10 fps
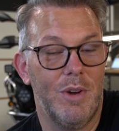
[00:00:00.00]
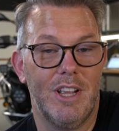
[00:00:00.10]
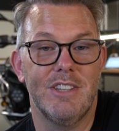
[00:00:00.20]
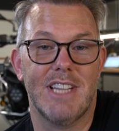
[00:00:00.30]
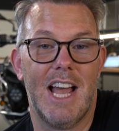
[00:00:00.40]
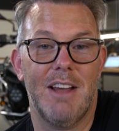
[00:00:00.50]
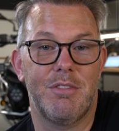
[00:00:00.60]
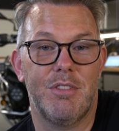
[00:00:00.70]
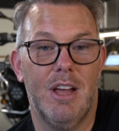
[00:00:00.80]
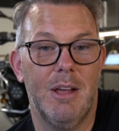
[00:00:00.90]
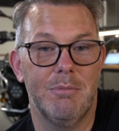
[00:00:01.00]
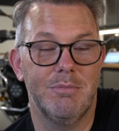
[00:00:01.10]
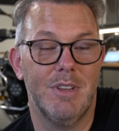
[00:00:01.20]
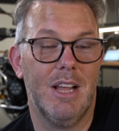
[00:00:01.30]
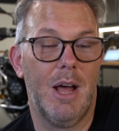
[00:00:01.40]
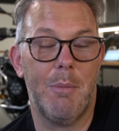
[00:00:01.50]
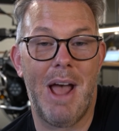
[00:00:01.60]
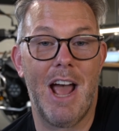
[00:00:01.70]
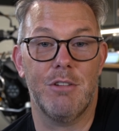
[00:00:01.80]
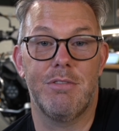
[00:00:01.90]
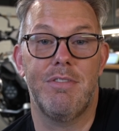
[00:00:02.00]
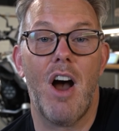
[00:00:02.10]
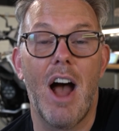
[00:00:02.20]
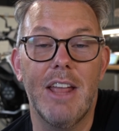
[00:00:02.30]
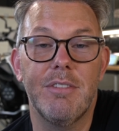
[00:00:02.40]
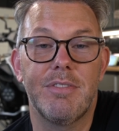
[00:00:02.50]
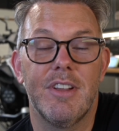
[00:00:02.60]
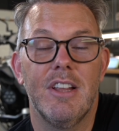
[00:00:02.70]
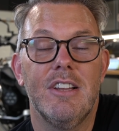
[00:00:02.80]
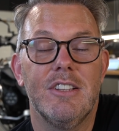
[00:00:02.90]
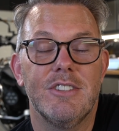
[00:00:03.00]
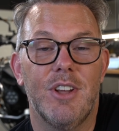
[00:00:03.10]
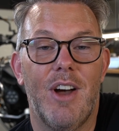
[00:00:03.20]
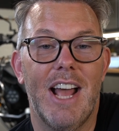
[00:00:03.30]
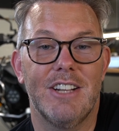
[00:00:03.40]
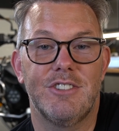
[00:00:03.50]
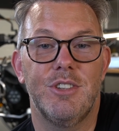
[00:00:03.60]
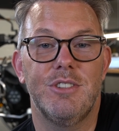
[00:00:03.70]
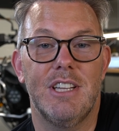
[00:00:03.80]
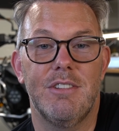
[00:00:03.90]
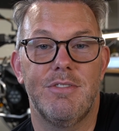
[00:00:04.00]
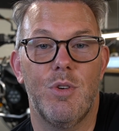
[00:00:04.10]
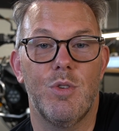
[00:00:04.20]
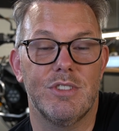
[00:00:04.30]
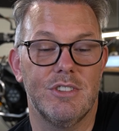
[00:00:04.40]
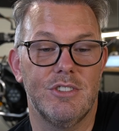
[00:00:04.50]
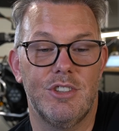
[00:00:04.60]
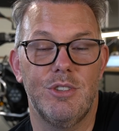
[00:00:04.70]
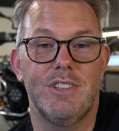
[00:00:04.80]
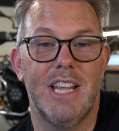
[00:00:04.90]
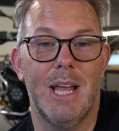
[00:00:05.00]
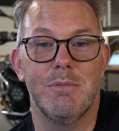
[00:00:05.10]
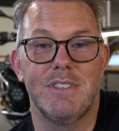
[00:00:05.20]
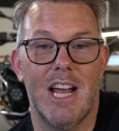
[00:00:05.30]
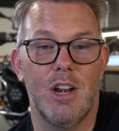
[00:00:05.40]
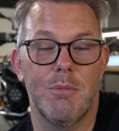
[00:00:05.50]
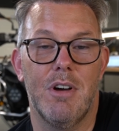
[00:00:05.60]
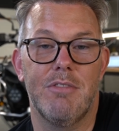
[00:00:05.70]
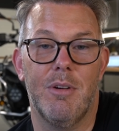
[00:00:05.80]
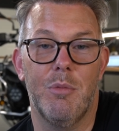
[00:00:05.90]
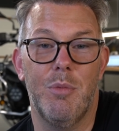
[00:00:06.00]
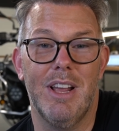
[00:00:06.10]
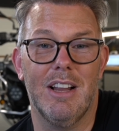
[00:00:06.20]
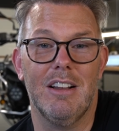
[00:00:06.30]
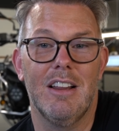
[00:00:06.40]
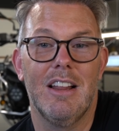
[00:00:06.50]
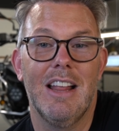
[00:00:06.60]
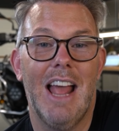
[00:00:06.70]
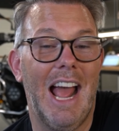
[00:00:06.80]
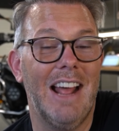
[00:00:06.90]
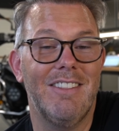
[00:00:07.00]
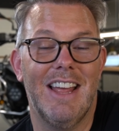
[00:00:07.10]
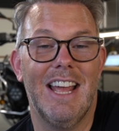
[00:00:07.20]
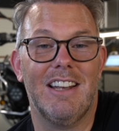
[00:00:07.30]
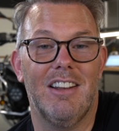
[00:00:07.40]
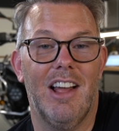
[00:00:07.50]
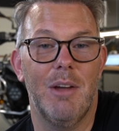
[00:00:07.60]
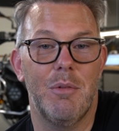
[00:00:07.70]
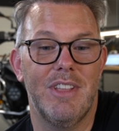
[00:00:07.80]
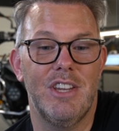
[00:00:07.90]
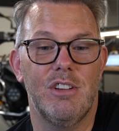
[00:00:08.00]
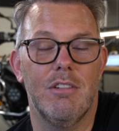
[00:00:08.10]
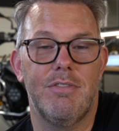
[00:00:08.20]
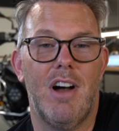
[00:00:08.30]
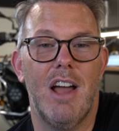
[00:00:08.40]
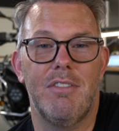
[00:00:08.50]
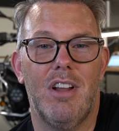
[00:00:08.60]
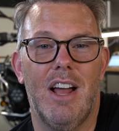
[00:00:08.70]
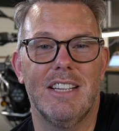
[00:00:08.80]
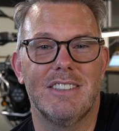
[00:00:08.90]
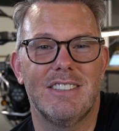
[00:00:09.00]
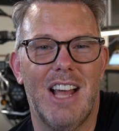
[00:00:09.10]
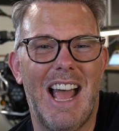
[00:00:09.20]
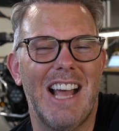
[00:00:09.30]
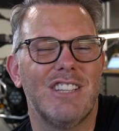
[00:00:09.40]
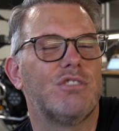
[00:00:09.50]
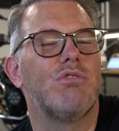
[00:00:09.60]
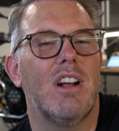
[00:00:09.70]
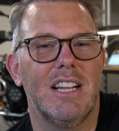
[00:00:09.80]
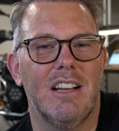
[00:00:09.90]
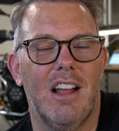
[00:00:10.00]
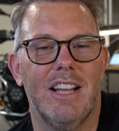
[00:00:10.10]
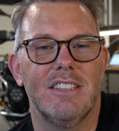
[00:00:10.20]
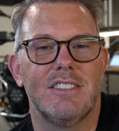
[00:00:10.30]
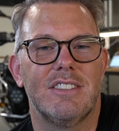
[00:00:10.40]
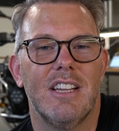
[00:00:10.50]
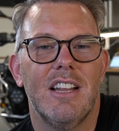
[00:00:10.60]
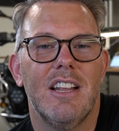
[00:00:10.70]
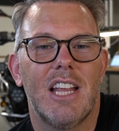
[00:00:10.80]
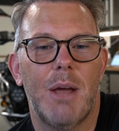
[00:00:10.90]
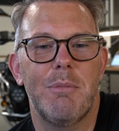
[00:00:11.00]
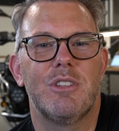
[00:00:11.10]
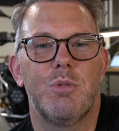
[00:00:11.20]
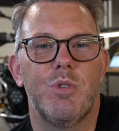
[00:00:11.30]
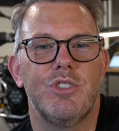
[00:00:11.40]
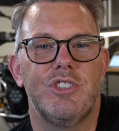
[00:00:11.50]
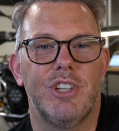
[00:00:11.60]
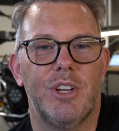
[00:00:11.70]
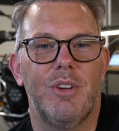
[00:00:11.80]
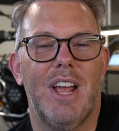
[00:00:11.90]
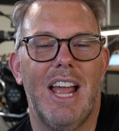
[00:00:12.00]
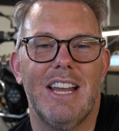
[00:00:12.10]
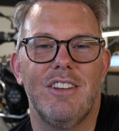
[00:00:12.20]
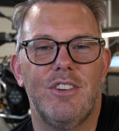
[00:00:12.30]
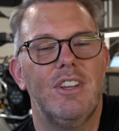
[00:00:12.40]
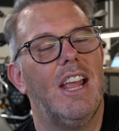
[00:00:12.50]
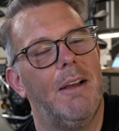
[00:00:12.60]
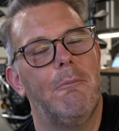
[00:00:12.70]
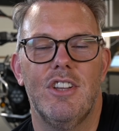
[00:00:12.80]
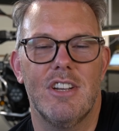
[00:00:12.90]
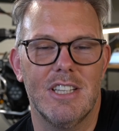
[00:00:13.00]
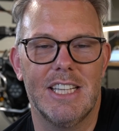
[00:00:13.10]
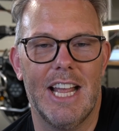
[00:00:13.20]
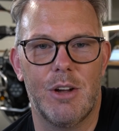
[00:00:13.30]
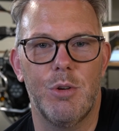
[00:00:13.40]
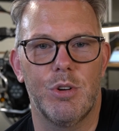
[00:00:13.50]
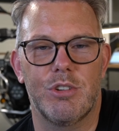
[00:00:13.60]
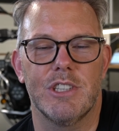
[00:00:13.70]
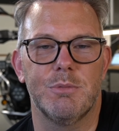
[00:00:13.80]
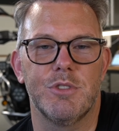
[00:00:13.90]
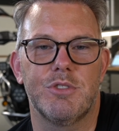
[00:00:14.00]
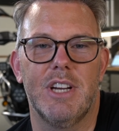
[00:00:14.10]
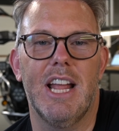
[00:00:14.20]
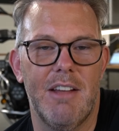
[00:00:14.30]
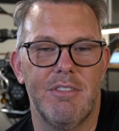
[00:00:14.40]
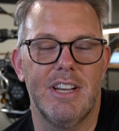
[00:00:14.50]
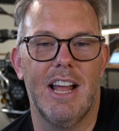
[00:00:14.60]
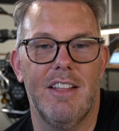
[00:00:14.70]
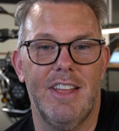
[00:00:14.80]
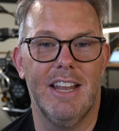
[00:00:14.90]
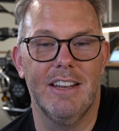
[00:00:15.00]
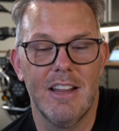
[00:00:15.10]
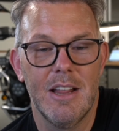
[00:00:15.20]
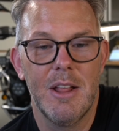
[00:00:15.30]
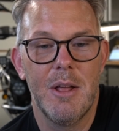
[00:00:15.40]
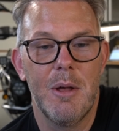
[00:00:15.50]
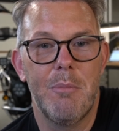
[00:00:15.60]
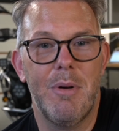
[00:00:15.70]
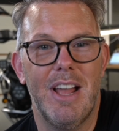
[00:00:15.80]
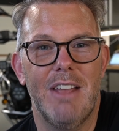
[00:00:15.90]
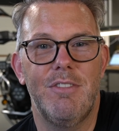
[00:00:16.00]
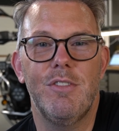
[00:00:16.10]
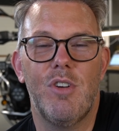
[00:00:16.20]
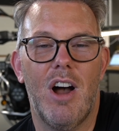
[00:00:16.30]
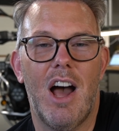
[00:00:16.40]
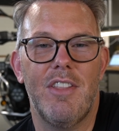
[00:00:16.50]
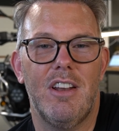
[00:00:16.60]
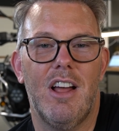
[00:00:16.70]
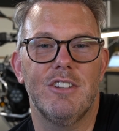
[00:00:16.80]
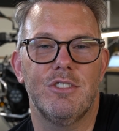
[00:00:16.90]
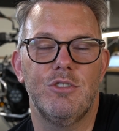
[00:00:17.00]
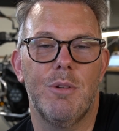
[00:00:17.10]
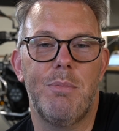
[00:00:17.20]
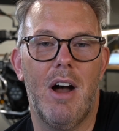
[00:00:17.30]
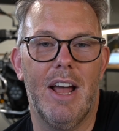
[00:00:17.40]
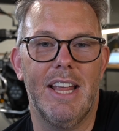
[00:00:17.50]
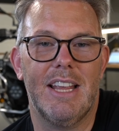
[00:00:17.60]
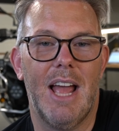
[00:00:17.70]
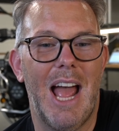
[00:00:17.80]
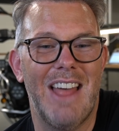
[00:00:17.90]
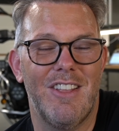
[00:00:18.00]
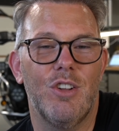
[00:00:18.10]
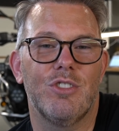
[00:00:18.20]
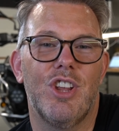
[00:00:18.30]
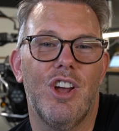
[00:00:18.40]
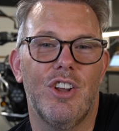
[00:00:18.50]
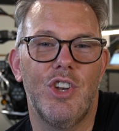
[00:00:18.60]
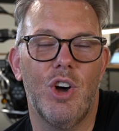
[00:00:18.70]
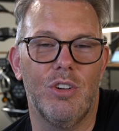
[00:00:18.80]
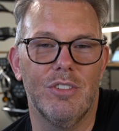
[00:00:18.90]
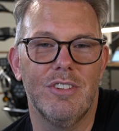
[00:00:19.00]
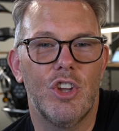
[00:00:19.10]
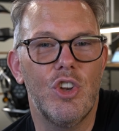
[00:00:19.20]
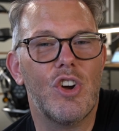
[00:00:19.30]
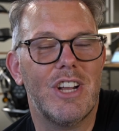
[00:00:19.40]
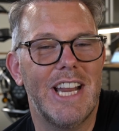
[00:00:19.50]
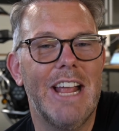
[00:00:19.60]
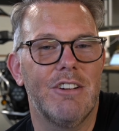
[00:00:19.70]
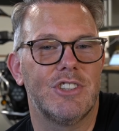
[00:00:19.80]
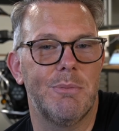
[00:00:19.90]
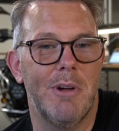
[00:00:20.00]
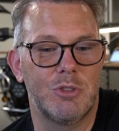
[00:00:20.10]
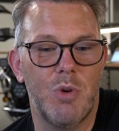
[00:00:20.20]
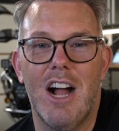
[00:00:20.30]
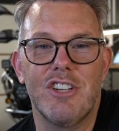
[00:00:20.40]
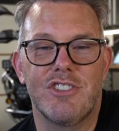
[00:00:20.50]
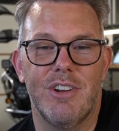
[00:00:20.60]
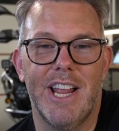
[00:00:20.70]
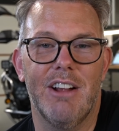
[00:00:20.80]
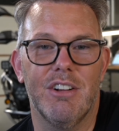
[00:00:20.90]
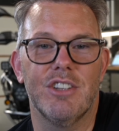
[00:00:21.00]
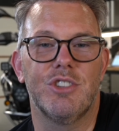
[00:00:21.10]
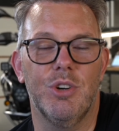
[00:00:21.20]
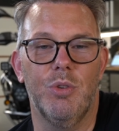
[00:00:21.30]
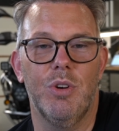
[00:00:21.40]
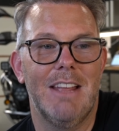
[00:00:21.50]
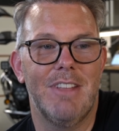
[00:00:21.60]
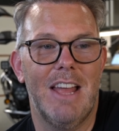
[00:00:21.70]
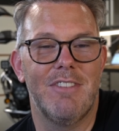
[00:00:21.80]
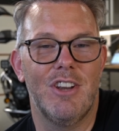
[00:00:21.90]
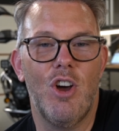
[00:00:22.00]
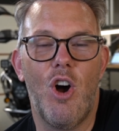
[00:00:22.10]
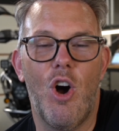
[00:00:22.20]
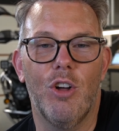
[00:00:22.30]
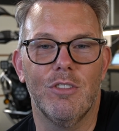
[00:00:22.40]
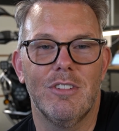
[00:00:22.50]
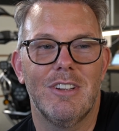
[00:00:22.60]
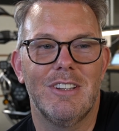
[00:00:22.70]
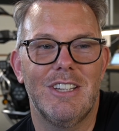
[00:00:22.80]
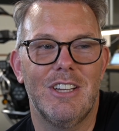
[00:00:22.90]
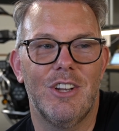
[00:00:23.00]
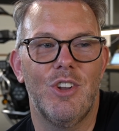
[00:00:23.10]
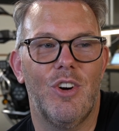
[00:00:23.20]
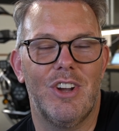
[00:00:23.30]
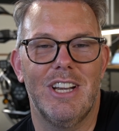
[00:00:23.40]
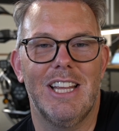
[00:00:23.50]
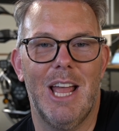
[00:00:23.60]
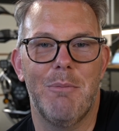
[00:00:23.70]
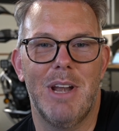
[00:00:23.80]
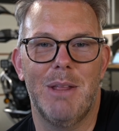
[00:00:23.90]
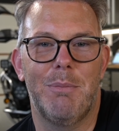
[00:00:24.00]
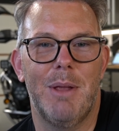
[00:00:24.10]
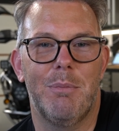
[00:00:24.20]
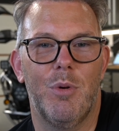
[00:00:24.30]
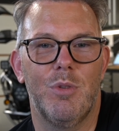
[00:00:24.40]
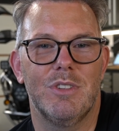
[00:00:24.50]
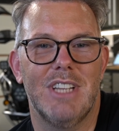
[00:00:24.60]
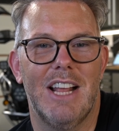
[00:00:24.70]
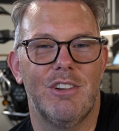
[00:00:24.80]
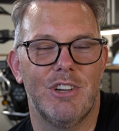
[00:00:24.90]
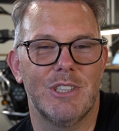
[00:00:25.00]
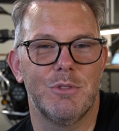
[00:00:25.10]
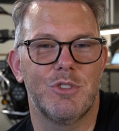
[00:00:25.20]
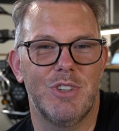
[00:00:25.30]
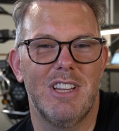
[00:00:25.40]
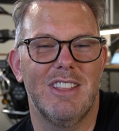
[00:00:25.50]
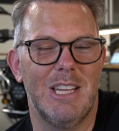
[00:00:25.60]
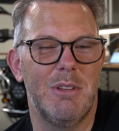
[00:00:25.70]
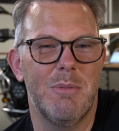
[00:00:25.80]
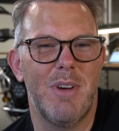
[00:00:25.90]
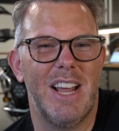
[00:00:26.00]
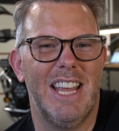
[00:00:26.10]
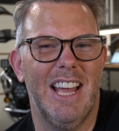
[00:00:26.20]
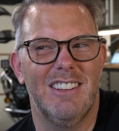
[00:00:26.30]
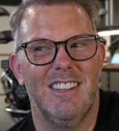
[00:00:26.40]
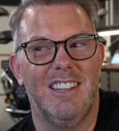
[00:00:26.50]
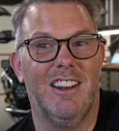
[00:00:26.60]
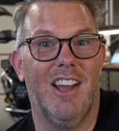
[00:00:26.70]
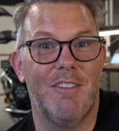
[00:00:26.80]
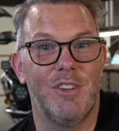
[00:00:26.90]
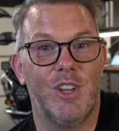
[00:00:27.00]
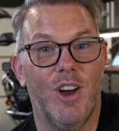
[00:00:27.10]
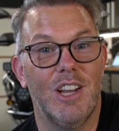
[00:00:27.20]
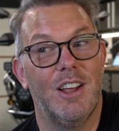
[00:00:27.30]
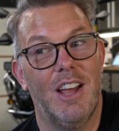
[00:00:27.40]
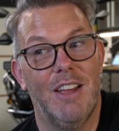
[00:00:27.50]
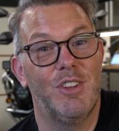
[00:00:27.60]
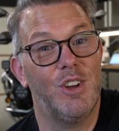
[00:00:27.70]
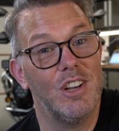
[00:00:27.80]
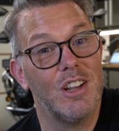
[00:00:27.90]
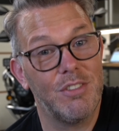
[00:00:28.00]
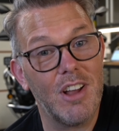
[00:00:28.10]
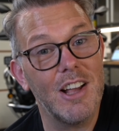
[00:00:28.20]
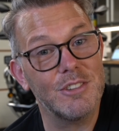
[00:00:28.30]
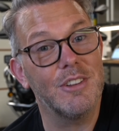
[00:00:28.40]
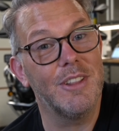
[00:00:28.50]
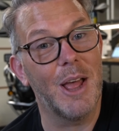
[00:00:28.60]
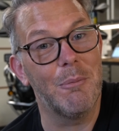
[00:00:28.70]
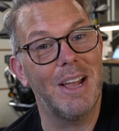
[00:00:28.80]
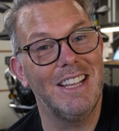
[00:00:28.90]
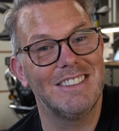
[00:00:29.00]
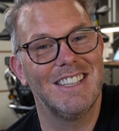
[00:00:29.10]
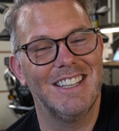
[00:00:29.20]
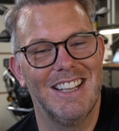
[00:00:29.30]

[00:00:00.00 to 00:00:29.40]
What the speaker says: When I used to have a pattern of 5, so I had 2 D4s and 2 DMs down on my front wheel, and the headlight, well then you've got 5 lights as running lights coming towards you, and yeah, you're going to get called a Christmas tree every now and then. But if you've got other lights on your bike and they're not turned on, you're not going to hear it so much. Well, I just don't hear it at all. If they're not on, you're not going to get many people saying the Christmas tree thing. You might get, you know, have you got enough lights on there, mate?